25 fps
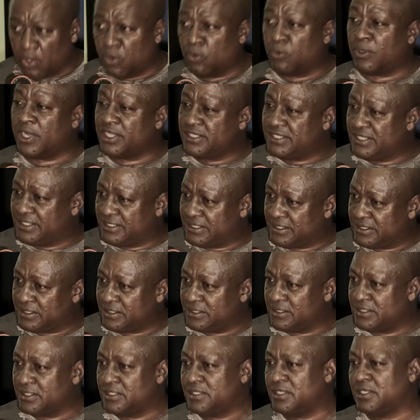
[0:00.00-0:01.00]

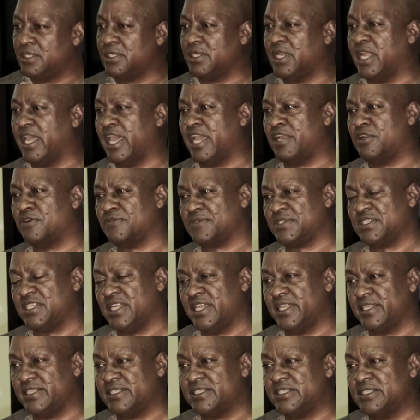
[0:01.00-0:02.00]
was the head of
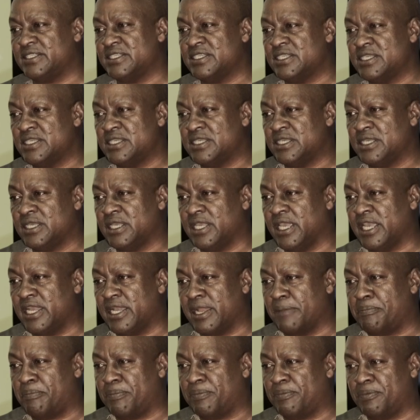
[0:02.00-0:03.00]
state
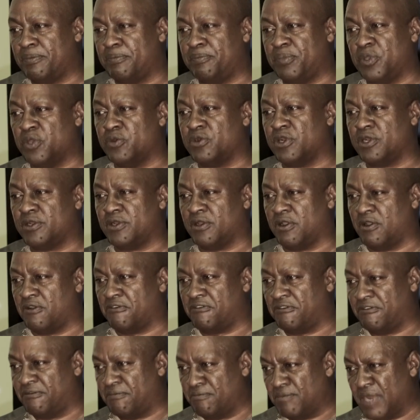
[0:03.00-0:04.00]
in the period
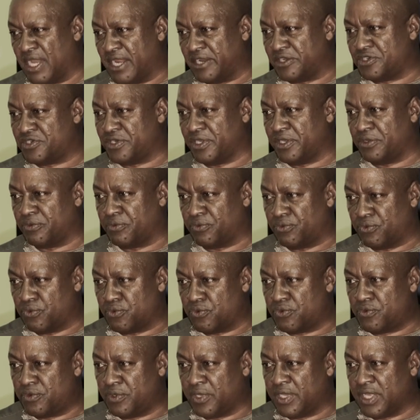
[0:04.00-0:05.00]
of military
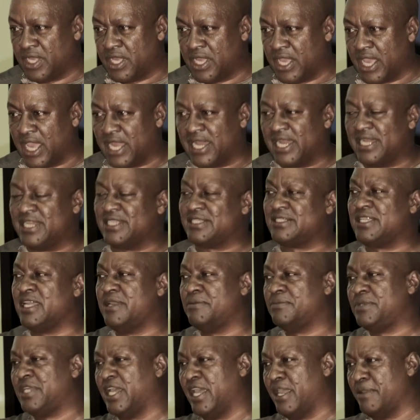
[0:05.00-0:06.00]
rule, and at the
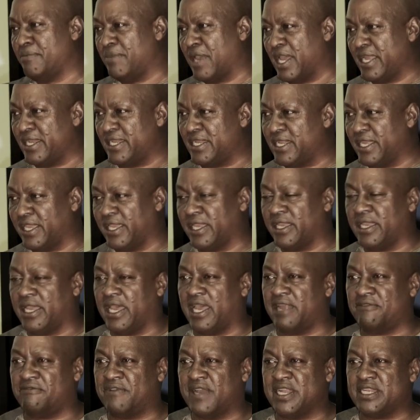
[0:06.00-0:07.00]
same time had the
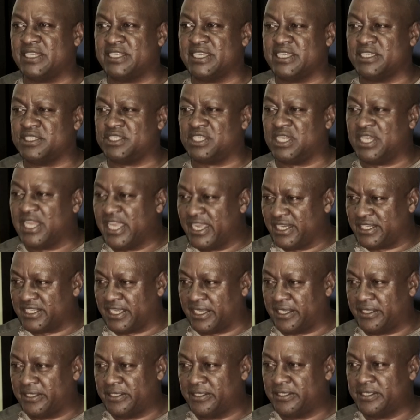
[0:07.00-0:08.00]
advantage
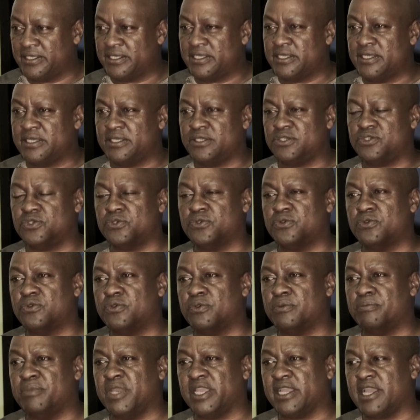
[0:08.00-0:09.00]
later
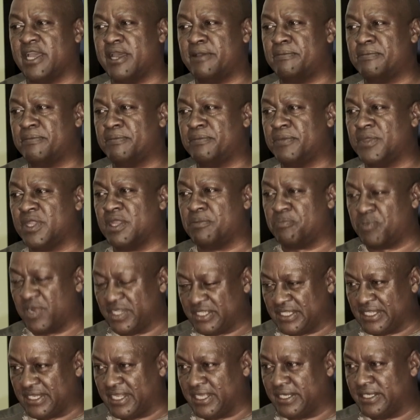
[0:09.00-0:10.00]
to become the
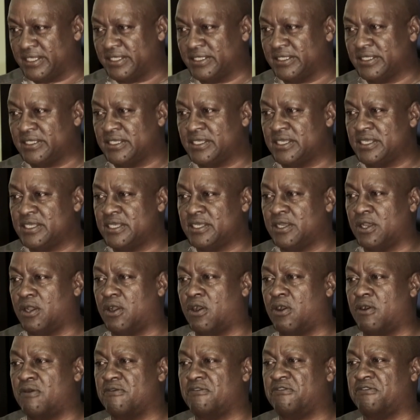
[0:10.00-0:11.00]
president
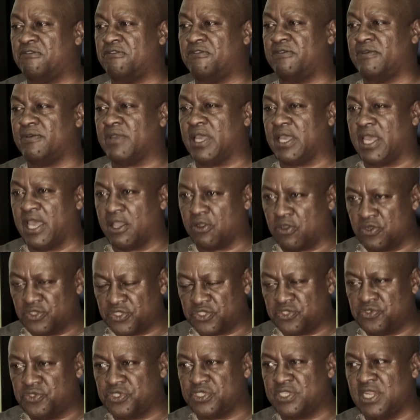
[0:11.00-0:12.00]
of a
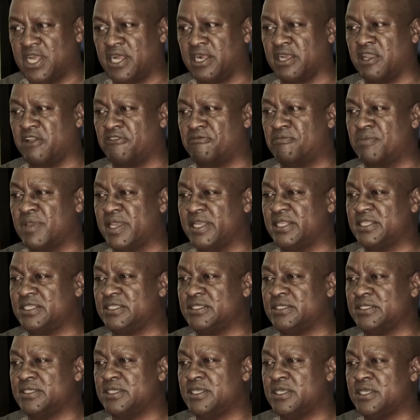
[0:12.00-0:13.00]
constitutional
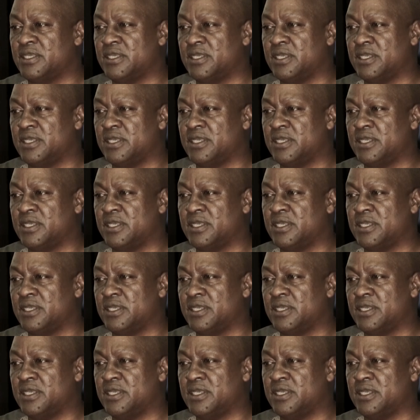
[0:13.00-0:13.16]
government